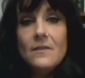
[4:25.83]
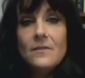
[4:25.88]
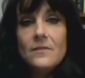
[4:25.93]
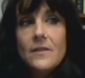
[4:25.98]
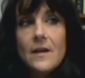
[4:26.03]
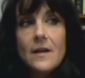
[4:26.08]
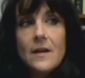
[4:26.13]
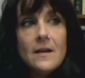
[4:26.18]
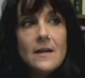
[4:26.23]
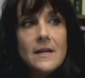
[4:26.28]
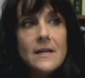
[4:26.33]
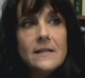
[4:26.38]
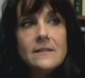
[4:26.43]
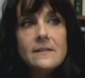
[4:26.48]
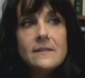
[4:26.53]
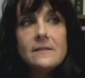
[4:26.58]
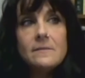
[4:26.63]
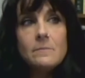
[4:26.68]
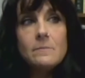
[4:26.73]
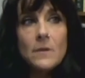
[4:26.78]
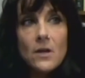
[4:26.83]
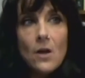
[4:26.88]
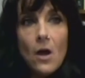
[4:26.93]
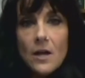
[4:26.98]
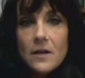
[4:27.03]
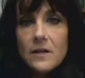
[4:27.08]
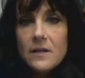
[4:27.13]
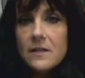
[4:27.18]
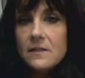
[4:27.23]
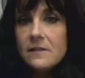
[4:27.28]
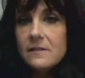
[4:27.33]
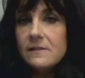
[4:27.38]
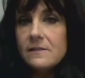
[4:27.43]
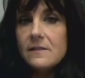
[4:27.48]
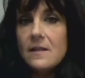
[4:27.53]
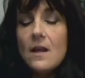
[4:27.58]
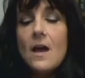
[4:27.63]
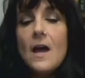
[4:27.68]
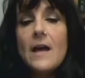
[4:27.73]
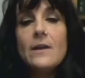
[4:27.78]
That it's monotonous.
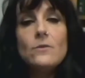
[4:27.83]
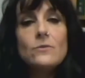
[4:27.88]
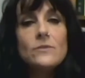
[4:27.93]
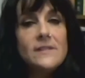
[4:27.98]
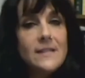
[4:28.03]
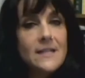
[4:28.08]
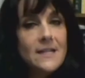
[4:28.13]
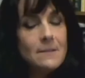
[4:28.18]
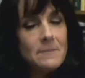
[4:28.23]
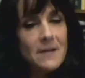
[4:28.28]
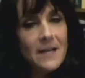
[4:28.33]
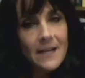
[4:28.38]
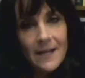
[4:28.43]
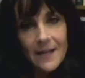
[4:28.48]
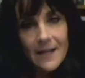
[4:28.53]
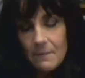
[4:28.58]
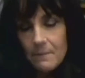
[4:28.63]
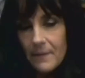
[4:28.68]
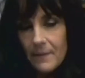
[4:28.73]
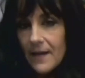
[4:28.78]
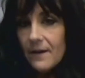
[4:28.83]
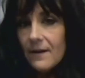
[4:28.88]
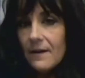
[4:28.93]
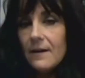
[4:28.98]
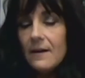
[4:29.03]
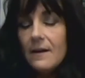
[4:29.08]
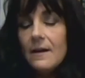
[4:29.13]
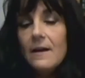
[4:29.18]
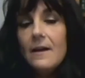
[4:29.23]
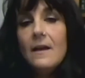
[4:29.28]
I don't see anybody getting better.